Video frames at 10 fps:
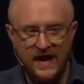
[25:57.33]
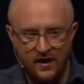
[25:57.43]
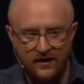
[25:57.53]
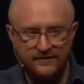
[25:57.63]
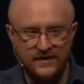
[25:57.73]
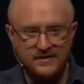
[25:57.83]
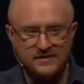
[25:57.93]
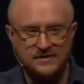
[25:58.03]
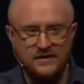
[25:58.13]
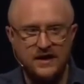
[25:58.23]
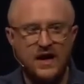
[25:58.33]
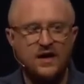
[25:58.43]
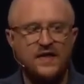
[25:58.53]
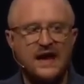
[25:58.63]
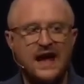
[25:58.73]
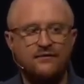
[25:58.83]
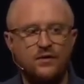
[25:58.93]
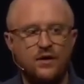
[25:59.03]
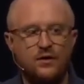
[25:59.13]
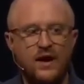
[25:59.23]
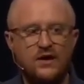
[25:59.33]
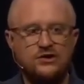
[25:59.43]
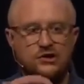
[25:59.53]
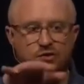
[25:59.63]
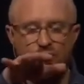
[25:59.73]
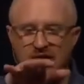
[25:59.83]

that office that everyone around you